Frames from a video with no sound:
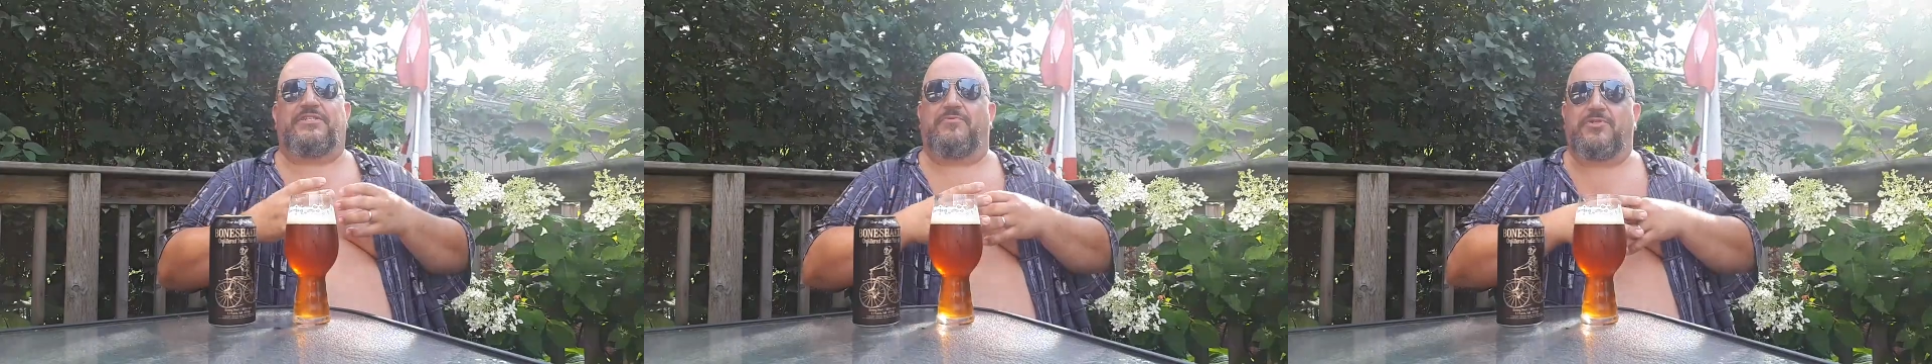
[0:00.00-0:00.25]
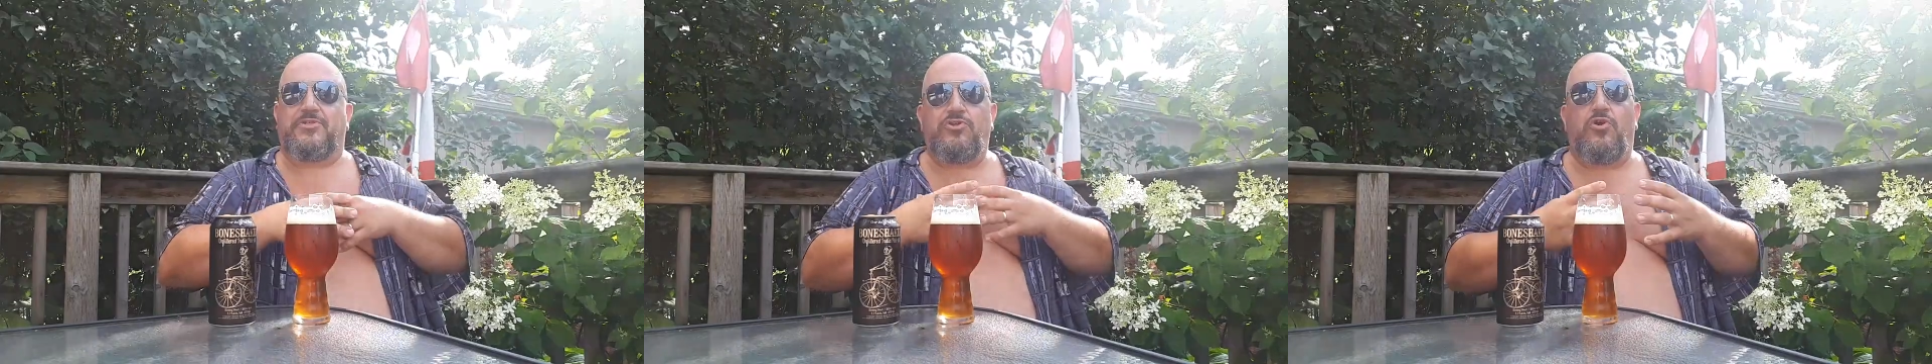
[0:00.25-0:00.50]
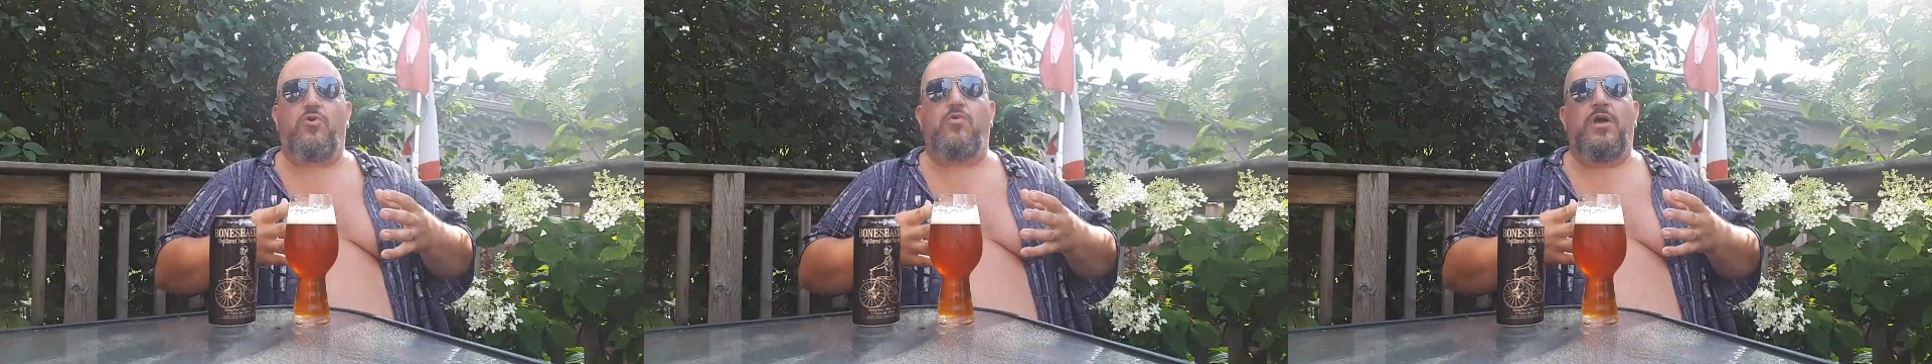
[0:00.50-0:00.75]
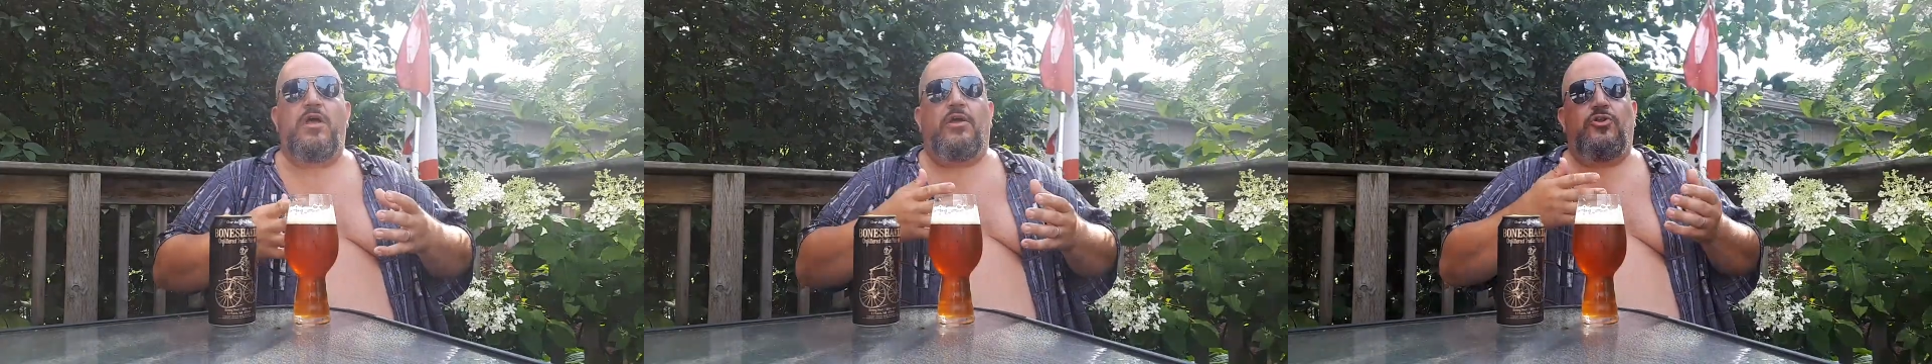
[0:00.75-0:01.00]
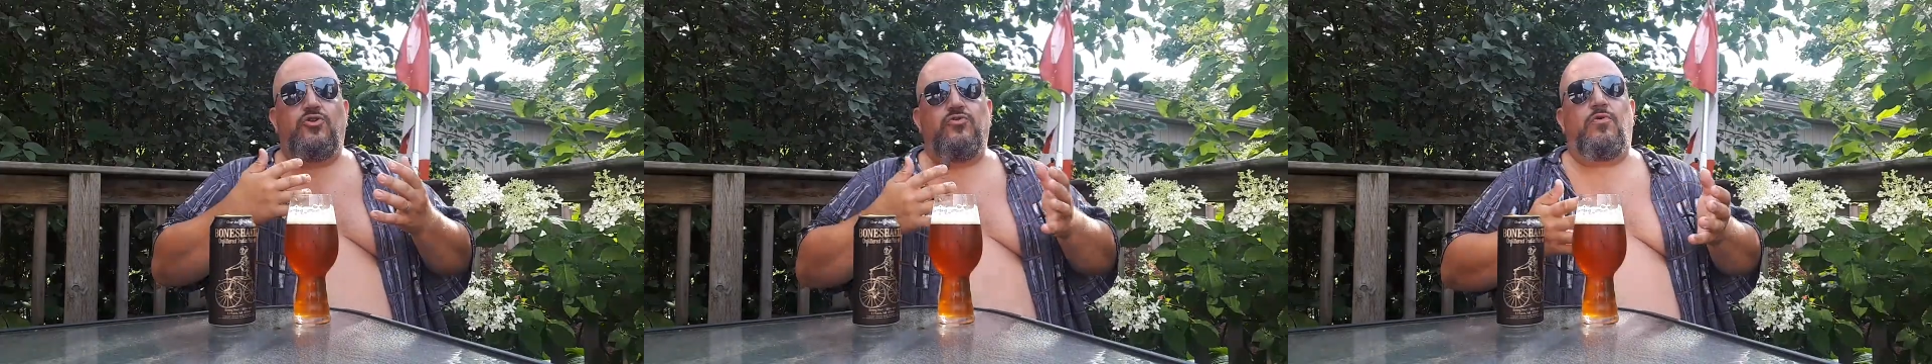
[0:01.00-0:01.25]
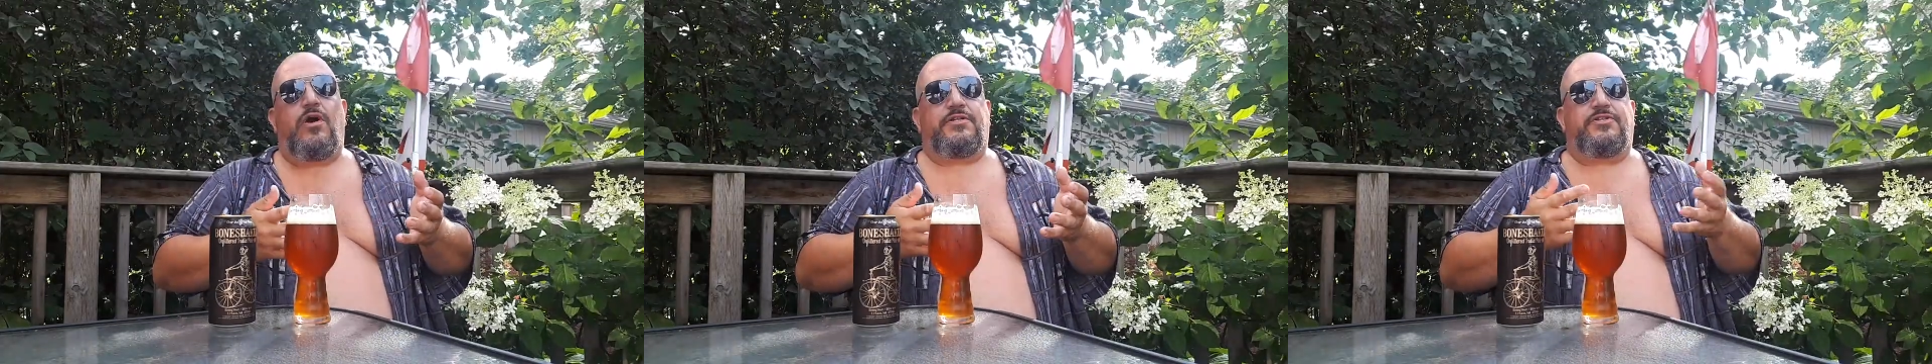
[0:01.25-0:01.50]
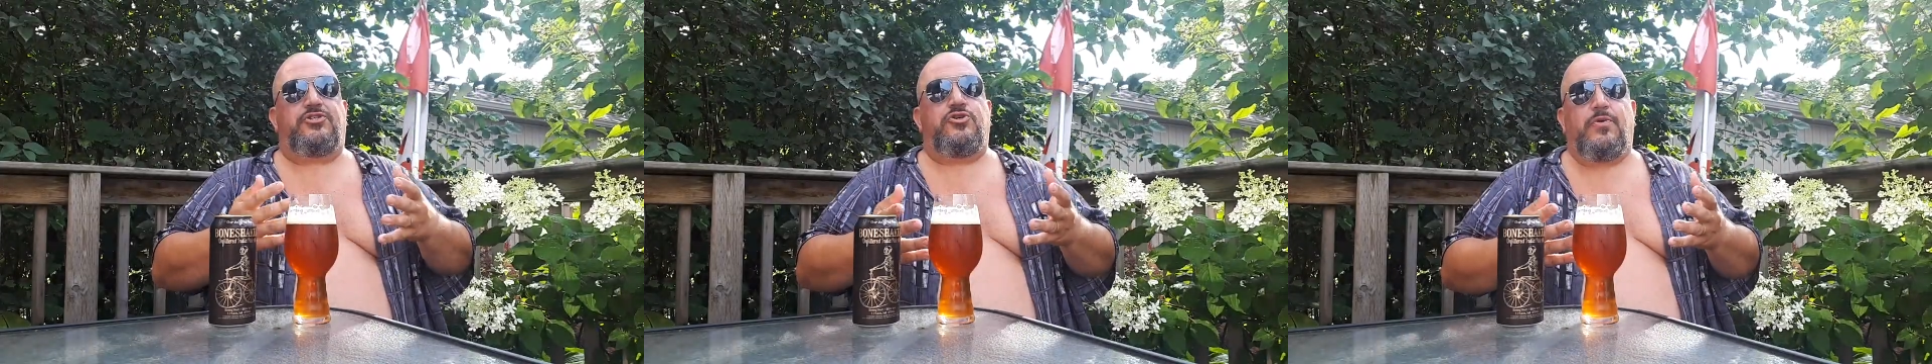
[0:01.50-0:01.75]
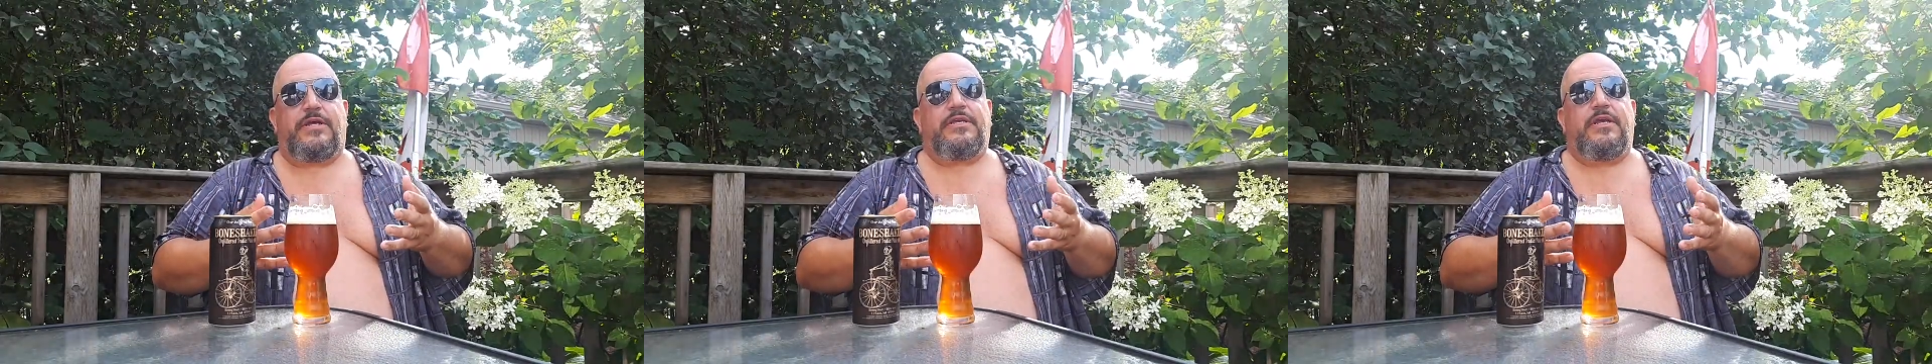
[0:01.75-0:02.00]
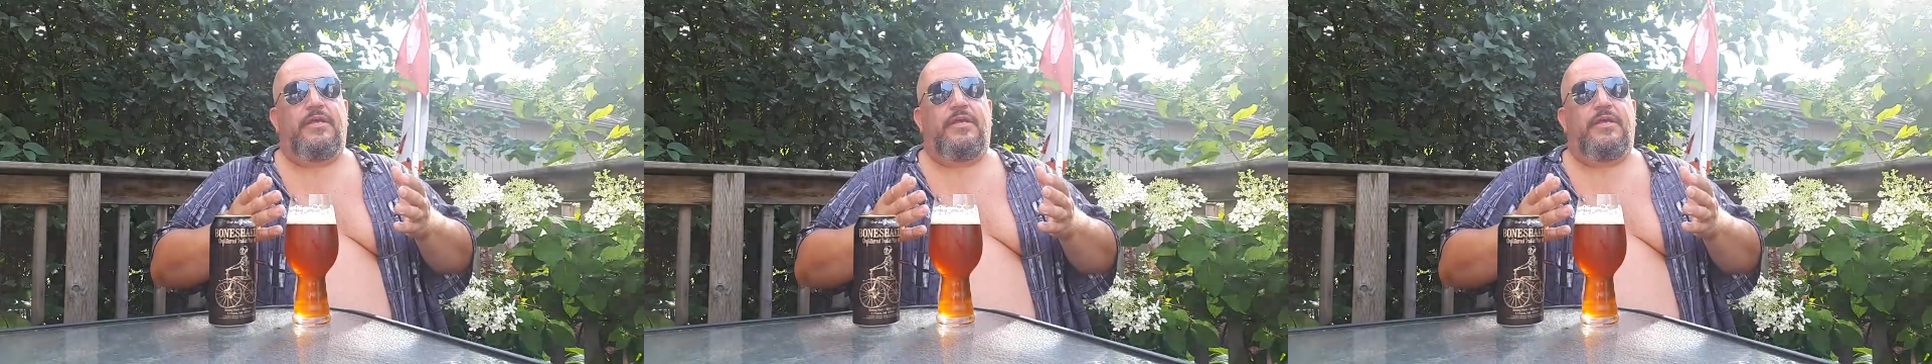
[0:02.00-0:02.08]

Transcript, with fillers: There was no nuance to it.